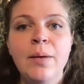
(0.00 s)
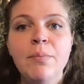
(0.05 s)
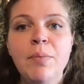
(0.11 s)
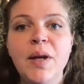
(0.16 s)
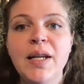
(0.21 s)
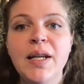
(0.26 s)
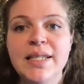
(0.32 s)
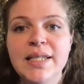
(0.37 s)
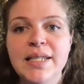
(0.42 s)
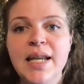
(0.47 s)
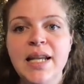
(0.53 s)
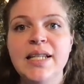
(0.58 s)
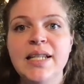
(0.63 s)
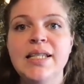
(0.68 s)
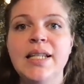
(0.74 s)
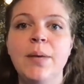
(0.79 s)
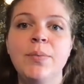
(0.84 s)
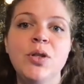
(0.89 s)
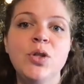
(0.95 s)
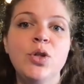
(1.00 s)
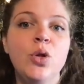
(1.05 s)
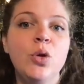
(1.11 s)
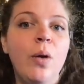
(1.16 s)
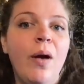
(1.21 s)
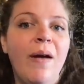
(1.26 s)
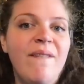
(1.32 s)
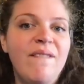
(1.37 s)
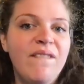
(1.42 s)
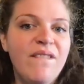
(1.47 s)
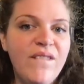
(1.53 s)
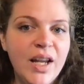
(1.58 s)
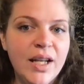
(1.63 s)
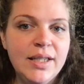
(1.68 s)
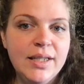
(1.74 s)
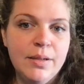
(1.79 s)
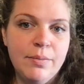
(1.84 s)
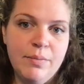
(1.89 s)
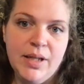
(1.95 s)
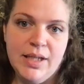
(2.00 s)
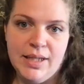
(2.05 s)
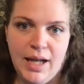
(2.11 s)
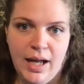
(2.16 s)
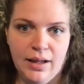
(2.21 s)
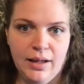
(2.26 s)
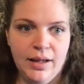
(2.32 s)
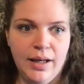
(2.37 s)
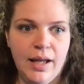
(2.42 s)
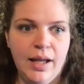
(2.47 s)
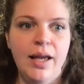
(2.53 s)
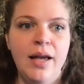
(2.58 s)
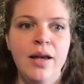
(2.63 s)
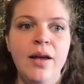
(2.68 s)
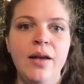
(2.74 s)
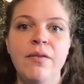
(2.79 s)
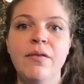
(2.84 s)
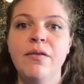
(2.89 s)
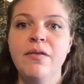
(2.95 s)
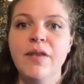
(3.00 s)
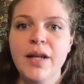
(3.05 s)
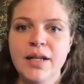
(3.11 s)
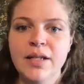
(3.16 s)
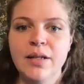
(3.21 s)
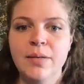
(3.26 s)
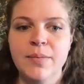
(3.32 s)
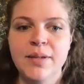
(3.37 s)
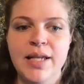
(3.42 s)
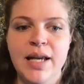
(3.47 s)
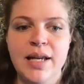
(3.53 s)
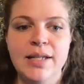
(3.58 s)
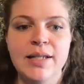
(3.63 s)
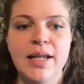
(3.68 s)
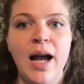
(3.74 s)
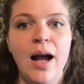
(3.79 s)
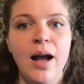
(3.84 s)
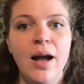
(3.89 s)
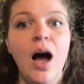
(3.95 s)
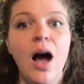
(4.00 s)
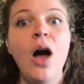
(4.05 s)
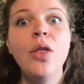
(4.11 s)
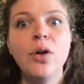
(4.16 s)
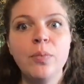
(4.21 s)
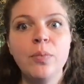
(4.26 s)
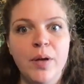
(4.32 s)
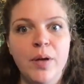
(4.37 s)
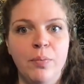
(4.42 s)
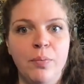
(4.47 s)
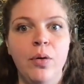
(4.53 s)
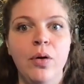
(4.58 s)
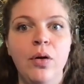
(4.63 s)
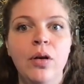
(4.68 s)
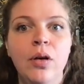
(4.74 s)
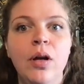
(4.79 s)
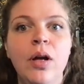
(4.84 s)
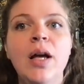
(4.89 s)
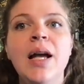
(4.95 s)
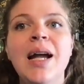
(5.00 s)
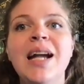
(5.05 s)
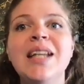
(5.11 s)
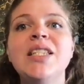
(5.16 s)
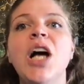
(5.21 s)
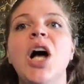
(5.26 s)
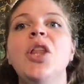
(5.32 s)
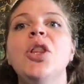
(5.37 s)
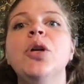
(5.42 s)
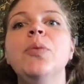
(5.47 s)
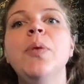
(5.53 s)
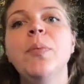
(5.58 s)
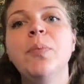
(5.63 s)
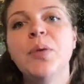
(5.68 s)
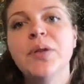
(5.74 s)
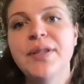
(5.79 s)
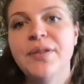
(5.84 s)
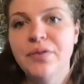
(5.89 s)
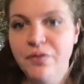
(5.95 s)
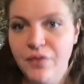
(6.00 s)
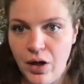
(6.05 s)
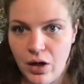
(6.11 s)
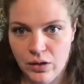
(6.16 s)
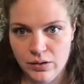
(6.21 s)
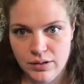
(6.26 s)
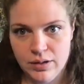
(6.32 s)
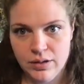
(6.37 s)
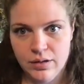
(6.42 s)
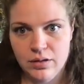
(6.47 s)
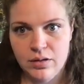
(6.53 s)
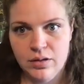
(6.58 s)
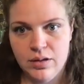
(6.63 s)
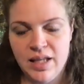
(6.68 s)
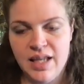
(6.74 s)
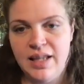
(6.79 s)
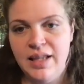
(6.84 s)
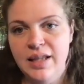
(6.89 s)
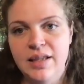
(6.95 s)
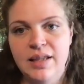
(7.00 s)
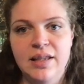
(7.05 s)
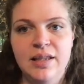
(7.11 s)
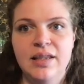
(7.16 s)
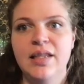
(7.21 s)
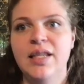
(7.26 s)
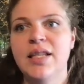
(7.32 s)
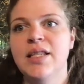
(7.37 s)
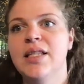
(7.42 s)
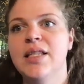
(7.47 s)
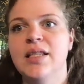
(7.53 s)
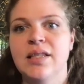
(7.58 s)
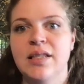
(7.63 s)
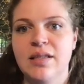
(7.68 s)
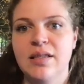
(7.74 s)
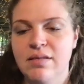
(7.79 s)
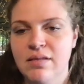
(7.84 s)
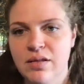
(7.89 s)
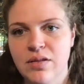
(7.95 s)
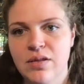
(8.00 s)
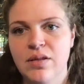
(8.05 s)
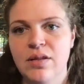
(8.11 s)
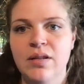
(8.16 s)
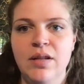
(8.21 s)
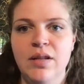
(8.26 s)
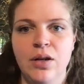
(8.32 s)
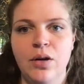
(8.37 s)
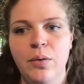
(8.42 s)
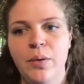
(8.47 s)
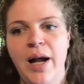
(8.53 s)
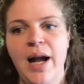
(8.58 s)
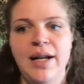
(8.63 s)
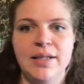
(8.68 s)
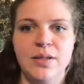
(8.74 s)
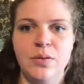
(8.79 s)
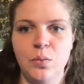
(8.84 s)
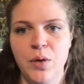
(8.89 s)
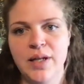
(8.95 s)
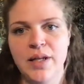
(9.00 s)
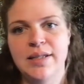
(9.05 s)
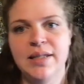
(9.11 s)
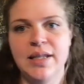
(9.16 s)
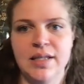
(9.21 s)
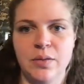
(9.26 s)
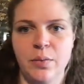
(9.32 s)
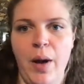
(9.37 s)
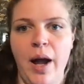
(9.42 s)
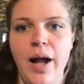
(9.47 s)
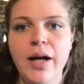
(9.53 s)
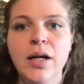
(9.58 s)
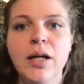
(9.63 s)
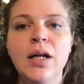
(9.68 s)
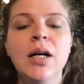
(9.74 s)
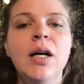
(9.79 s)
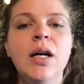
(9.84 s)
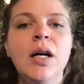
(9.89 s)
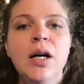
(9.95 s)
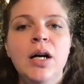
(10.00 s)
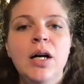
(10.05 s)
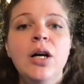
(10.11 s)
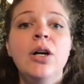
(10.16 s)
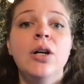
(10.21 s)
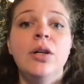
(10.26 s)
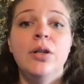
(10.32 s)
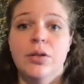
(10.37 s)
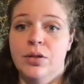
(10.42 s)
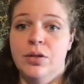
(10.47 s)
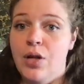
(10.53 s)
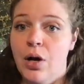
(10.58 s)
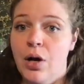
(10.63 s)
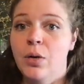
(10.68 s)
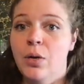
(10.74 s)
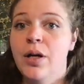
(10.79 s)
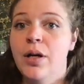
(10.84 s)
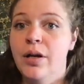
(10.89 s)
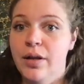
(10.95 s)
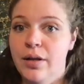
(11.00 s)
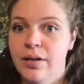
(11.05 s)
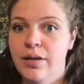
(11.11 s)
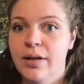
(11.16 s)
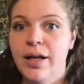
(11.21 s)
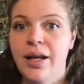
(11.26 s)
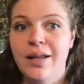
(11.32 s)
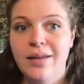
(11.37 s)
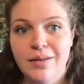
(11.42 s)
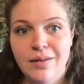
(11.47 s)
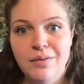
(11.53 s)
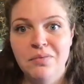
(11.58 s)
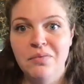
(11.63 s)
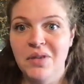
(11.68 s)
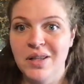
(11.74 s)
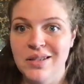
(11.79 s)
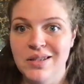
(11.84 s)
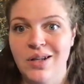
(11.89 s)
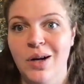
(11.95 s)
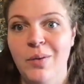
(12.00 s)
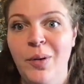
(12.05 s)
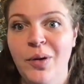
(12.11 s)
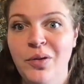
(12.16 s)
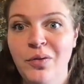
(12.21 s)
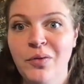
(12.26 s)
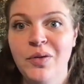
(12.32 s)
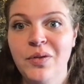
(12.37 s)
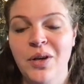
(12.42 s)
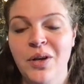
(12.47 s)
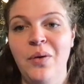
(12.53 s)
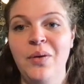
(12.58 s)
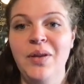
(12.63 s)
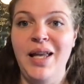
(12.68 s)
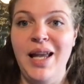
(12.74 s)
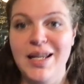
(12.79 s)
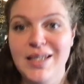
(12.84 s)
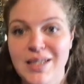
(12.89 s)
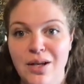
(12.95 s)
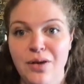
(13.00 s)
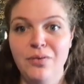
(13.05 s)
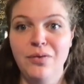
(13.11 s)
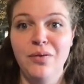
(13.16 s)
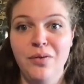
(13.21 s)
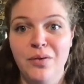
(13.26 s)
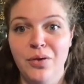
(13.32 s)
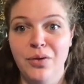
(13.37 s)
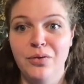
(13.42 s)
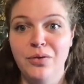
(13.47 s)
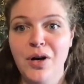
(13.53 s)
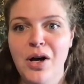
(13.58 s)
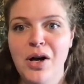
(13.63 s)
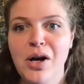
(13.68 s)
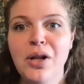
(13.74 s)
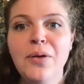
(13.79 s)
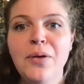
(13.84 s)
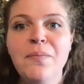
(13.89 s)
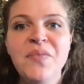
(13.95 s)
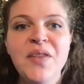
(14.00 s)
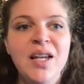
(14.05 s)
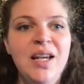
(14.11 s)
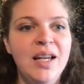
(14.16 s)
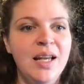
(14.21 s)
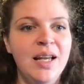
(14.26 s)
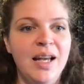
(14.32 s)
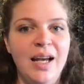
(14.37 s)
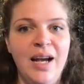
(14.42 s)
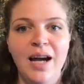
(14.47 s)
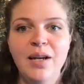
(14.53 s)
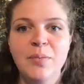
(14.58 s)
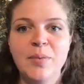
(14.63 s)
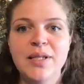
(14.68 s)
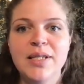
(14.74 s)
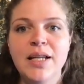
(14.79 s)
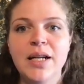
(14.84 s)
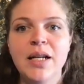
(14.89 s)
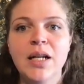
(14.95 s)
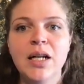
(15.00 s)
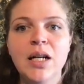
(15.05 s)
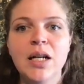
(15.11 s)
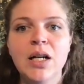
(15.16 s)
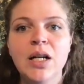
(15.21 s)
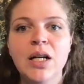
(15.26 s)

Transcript: But instead, he stepped into victim mentality. And victim says, other people, it's other people's fault that this is, you know, X is this way. So, and let's talk about the, you know, in the case of the fall, Adam is like,